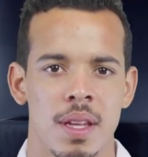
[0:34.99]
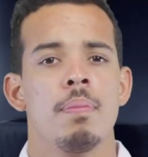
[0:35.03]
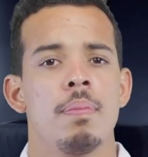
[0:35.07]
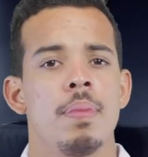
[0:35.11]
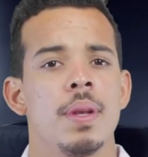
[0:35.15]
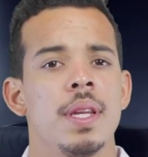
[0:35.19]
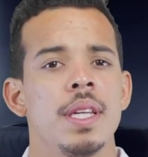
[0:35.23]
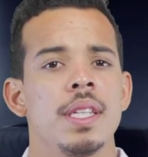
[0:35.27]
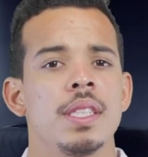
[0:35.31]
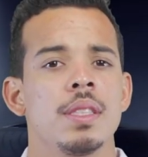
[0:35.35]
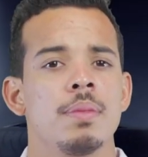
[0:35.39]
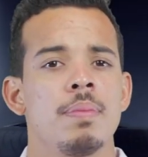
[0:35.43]

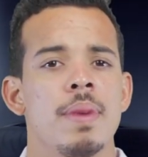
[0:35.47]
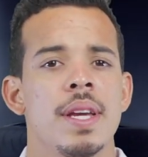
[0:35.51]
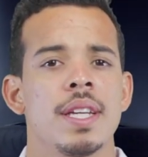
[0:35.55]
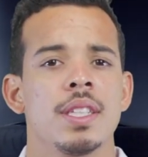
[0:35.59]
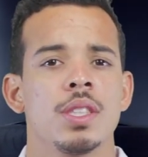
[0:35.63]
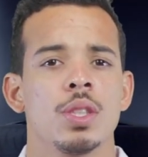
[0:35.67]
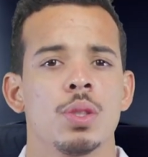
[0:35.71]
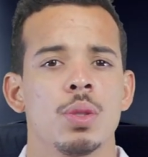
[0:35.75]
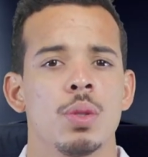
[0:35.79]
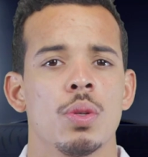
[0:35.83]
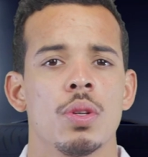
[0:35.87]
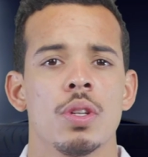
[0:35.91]
Please make
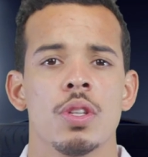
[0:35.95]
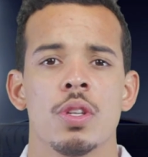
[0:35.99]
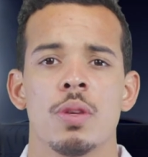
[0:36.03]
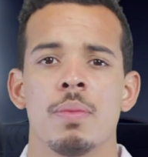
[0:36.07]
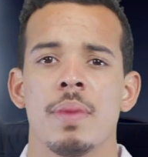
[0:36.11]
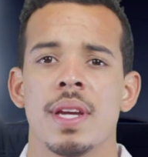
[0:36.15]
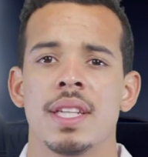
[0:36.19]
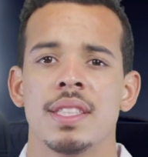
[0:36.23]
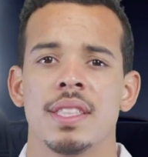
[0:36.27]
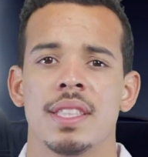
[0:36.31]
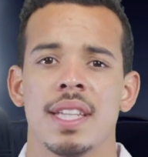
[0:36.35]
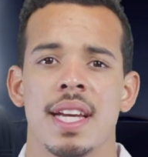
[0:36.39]
sure you
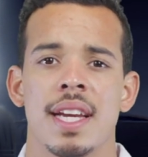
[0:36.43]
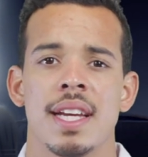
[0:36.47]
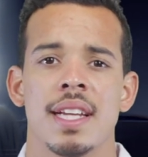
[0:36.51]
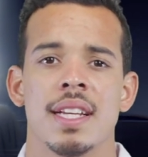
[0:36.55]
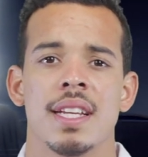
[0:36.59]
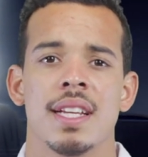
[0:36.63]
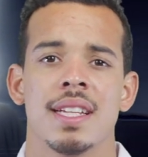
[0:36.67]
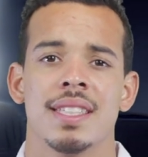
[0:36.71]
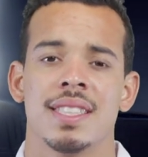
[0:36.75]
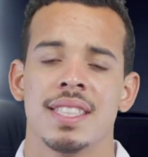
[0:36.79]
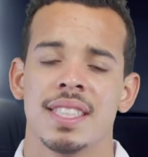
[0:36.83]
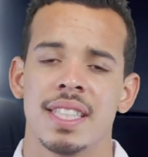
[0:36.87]

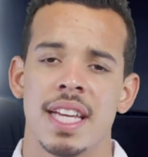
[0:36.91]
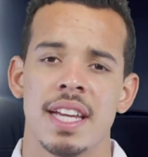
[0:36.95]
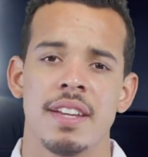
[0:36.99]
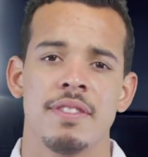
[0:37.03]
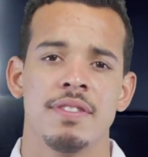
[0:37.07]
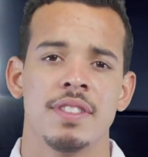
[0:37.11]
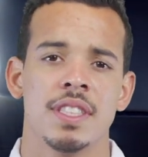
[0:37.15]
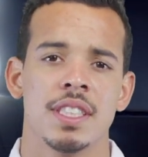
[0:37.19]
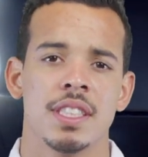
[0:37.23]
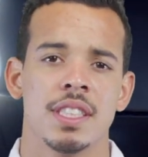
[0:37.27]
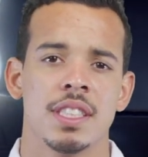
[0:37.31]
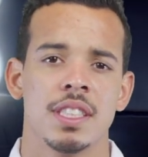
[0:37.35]
maintain a
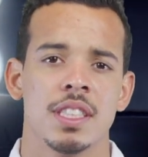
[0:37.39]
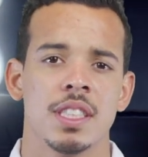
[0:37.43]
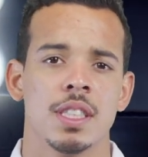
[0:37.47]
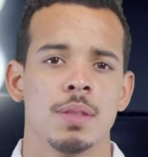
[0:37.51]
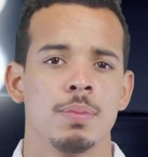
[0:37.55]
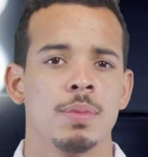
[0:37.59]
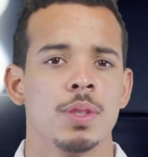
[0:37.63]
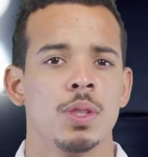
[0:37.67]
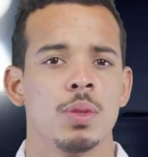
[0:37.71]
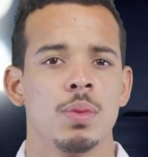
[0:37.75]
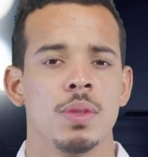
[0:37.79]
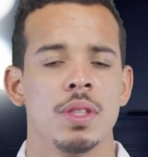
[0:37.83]
safe distance
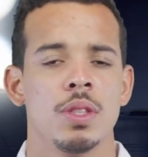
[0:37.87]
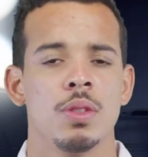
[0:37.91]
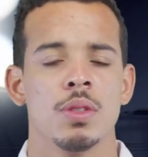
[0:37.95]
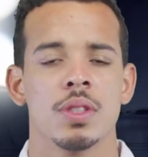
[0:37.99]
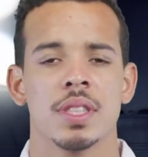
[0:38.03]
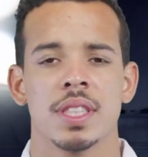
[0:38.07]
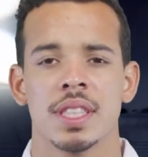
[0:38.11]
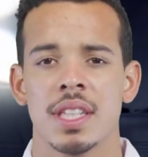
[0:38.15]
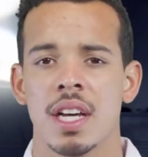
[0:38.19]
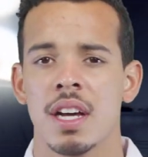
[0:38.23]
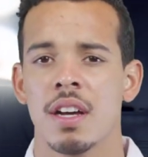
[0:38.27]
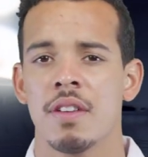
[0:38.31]
between
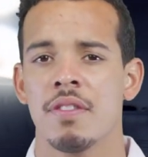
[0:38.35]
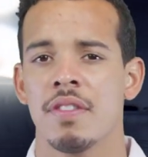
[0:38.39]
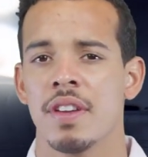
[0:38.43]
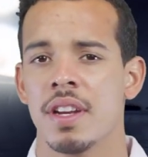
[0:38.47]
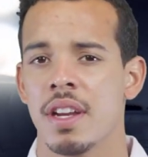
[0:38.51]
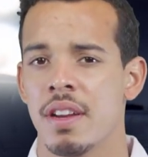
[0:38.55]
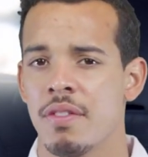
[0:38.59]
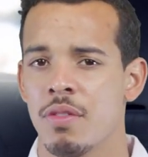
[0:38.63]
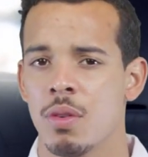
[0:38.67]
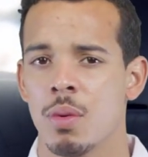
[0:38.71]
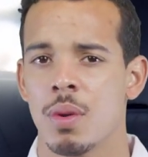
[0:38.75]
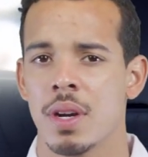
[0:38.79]
yourself and
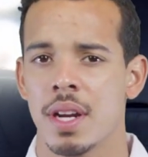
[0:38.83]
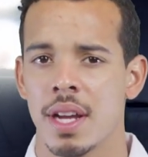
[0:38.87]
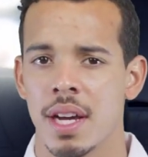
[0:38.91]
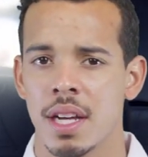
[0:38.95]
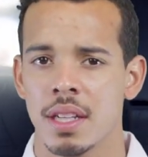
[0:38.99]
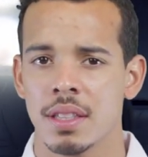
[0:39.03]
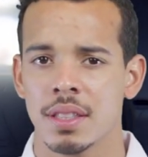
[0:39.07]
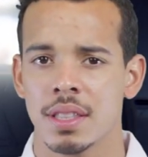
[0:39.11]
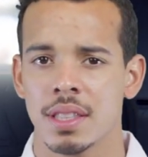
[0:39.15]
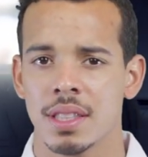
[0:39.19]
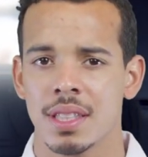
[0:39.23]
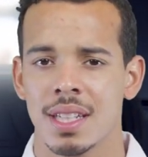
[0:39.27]
everyone
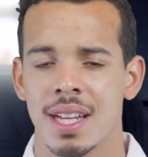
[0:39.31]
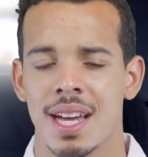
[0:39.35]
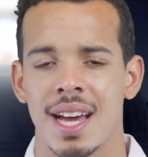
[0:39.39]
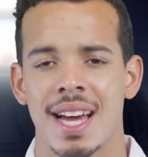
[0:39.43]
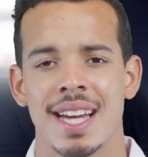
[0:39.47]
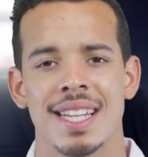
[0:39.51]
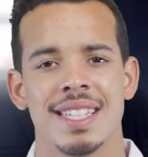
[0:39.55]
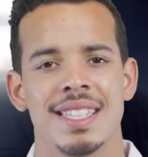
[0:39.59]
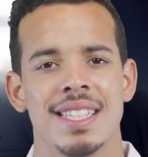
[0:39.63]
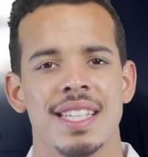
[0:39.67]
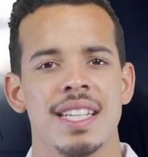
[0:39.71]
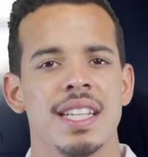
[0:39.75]
else,
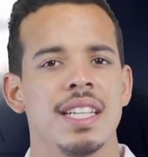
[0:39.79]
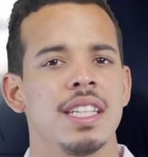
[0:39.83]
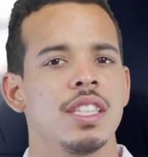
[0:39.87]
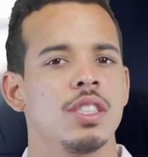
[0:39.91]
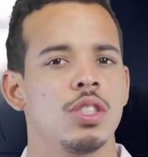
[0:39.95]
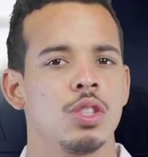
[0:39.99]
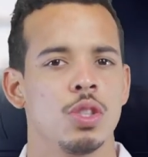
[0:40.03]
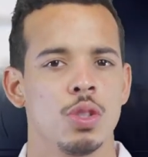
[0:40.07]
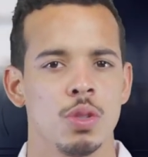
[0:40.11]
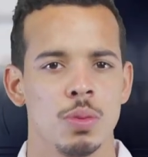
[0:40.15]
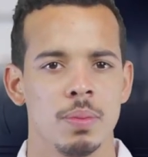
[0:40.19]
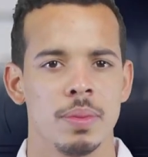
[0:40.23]
ideally
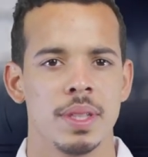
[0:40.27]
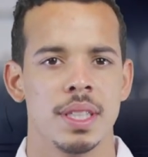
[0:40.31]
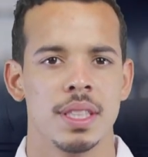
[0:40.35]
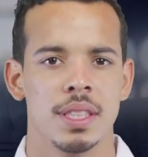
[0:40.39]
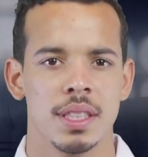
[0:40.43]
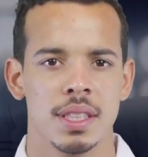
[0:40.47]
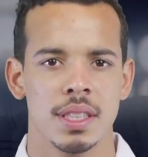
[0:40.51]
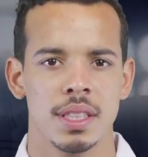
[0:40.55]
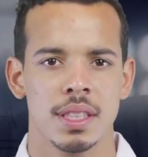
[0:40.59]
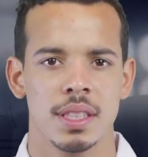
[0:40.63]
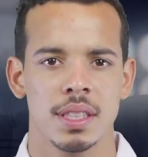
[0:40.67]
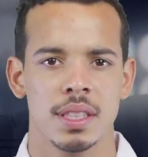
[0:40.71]
2
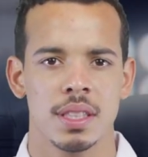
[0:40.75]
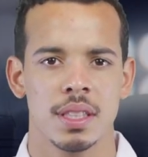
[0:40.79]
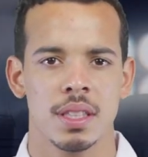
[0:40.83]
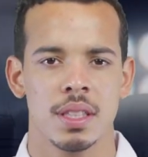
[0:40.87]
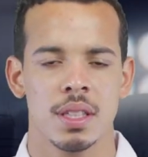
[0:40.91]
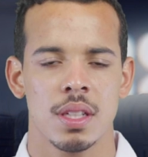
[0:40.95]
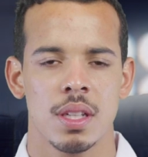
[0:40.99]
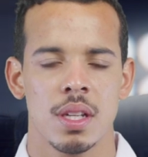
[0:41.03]
meters.